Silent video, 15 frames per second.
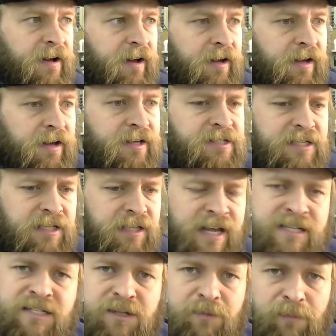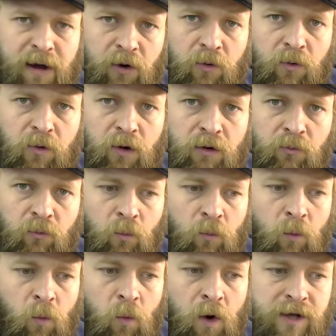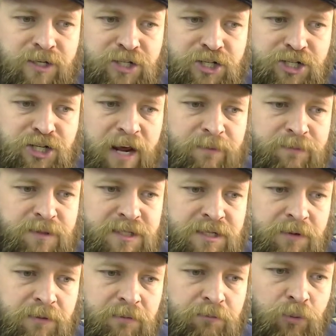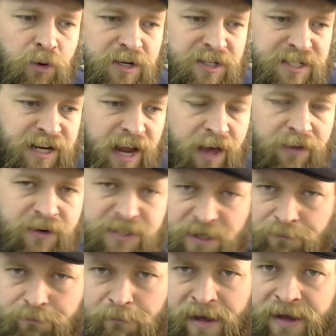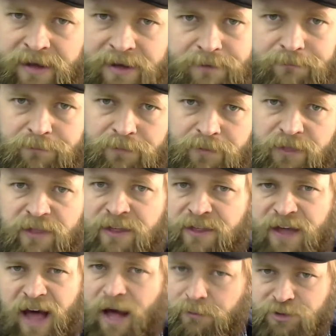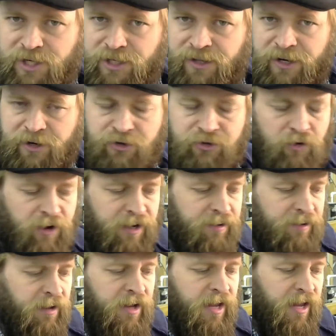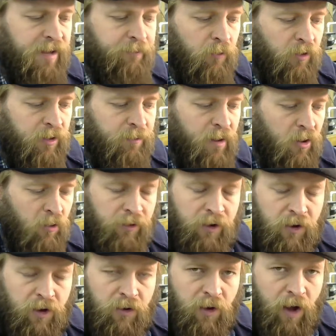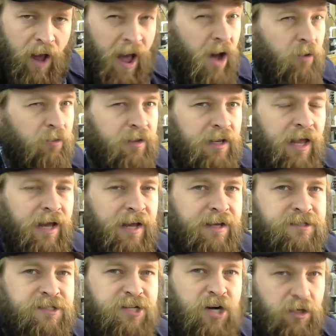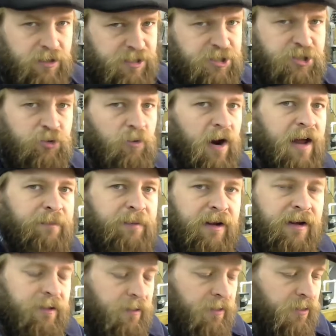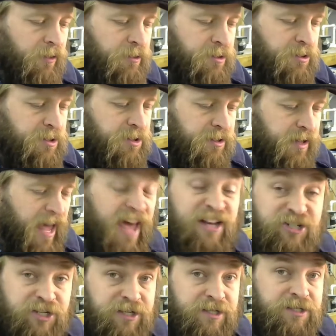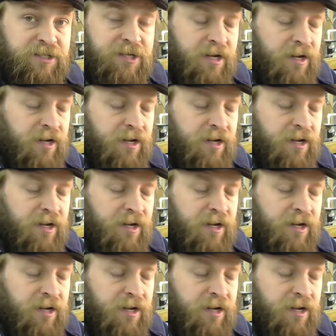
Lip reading: It's less about what shapes put together to make the object that you're drawing and more about how the lines are describing those edges.